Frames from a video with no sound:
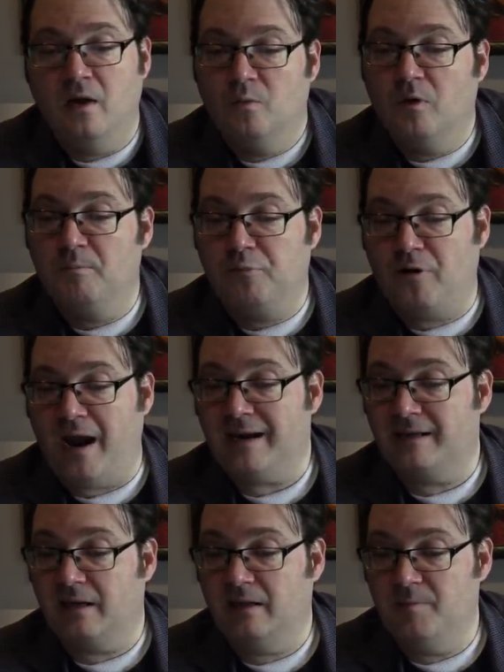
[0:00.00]
were
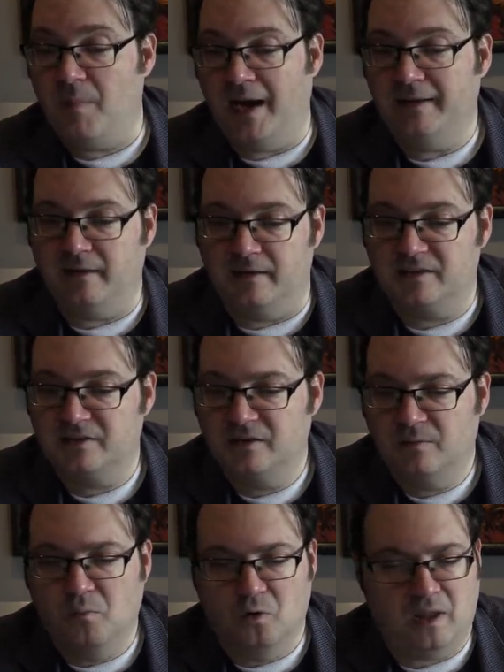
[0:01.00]
practically mindless,
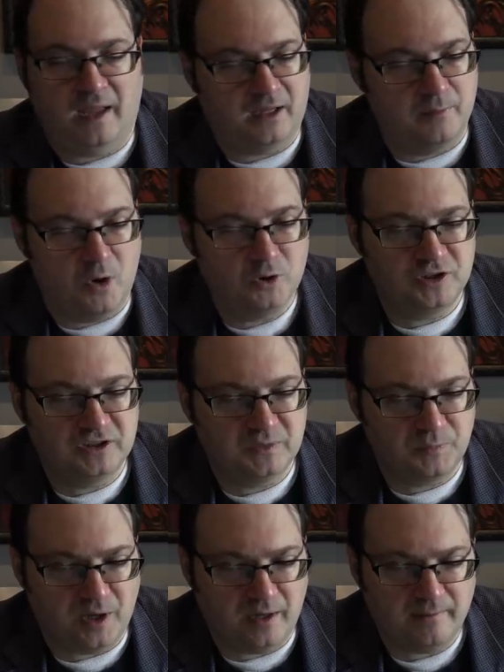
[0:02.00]
more like emotion
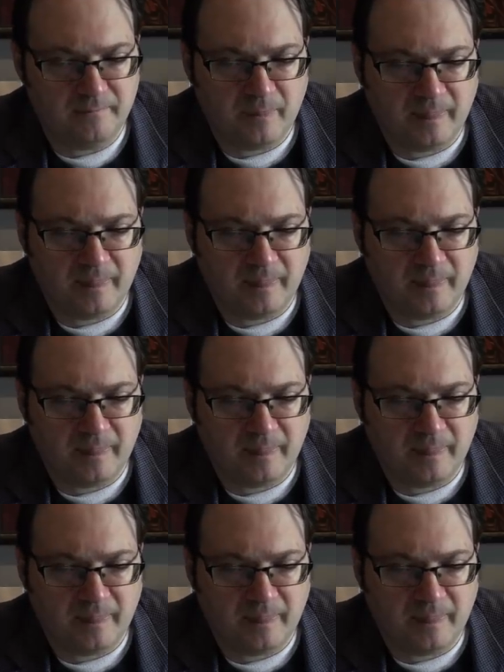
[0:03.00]
spread.